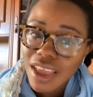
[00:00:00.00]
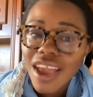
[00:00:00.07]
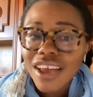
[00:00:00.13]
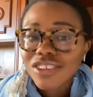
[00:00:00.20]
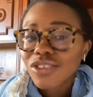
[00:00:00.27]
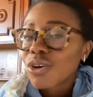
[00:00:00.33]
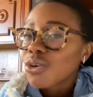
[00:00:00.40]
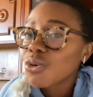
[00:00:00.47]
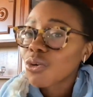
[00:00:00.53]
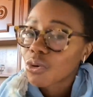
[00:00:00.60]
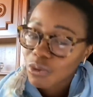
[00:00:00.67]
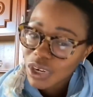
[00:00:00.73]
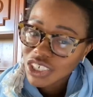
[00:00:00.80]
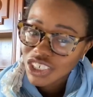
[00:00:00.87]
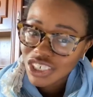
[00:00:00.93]
So
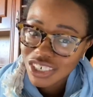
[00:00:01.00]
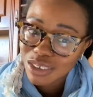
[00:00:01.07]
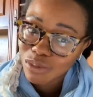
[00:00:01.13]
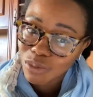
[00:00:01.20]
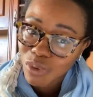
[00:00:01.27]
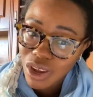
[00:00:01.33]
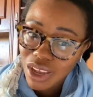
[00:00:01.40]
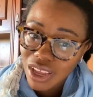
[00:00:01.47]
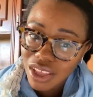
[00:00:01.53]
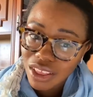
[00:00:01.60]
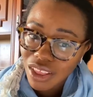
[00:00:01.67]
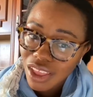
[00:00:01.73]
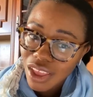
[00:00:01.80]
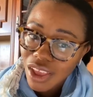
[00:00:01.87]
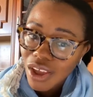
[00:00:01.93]
question
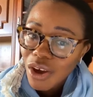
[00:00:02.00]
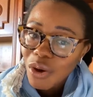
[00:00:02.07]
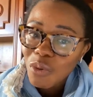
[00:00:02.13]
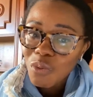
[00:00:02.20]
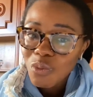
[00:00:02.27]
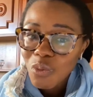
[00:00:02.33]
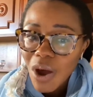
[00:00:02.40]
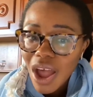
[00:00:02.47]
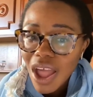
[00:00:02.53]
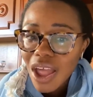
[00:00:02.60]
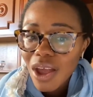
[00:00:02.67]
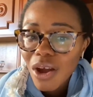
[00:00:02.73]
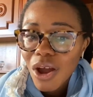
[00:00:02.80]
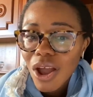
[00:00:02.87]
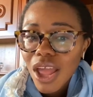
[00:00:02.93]
1,
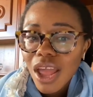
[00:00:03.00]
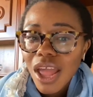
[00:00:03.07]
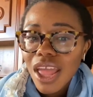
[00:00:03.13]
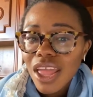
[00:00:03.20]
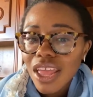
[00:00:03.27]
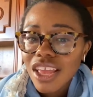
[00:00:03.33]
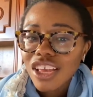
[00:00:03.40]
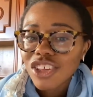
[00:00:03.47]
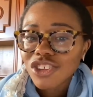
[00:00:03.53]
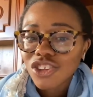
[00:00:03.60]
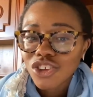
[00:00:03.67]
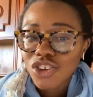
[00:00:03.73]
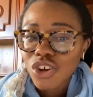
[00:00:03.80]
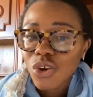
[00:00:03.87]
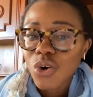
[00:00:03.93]
what is
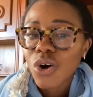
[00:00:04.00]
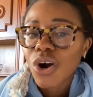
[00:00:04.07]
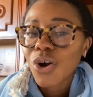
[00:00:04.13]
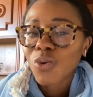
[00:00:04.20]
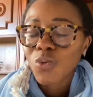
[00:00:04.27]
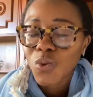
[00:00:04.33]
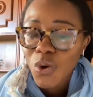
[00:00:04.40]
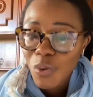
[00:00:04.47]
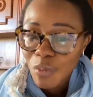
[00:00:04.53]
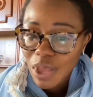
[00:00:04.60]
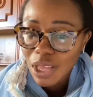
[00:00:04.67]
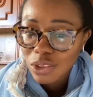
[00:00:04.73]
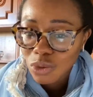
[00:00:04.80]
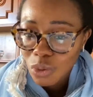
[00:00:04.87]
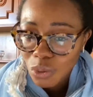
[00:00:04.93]
your
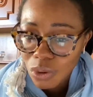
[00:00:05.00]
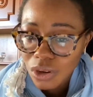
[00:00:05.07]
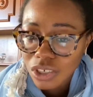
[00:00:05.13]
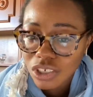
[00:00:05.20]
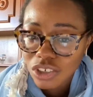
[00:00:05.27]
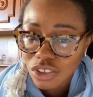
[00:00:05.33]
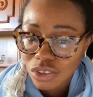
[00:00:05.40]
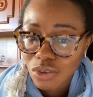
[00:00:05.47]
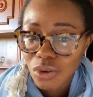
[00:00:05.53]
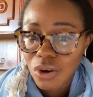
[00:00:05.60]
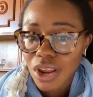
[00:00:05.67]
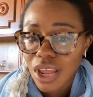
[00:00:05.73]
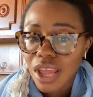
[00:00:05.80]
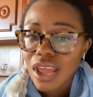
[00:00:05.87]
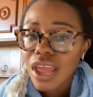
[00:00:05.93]
romance origin
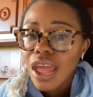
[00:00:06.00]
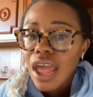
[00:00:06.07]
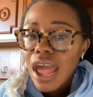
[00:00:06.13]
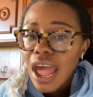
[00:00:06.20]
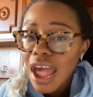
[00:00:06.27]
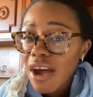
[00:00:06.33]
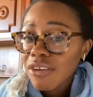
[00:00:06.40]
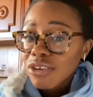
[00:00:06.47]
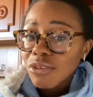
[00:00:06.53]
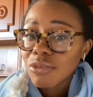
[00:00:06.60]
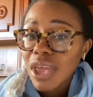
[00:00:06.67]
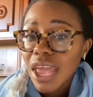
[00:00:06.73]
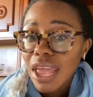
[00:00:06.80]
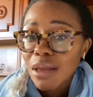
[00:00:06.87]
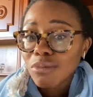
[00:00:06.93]
story? How you
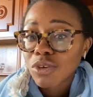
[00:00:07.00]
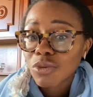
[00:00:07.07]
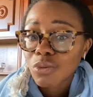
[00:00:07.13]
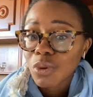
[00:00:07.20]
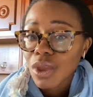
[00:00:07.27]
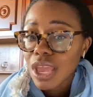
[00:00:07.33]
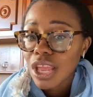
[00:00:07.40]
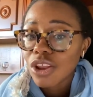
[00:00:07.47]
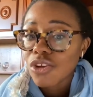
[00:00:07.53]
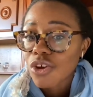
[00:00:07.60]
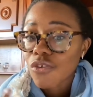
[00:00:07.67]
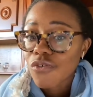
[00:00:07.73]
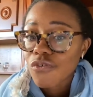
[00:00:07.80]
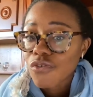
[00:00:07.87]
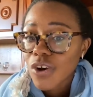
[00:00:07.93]
came to read your
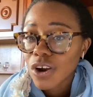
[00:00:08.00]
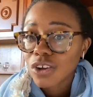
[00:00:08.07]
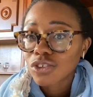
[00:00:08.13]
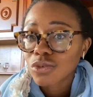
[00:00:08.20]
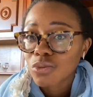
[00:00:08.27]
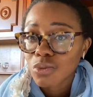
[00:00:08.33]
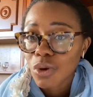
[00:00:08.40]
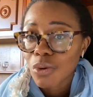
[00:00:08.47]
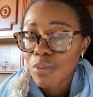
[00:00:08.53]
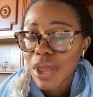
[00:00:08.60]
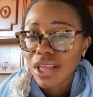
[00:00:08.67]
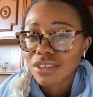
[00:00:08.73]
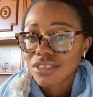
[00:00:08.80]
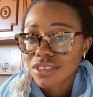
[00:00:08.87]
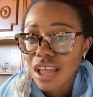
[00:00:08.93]
first
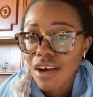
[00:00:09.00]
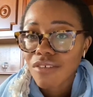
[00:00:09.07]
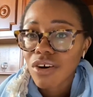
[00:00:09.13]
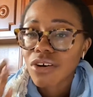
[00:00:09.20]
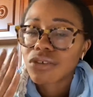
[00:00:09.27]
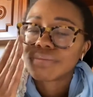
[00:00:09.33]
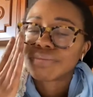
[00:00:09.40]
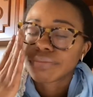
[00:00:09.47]
romance novel?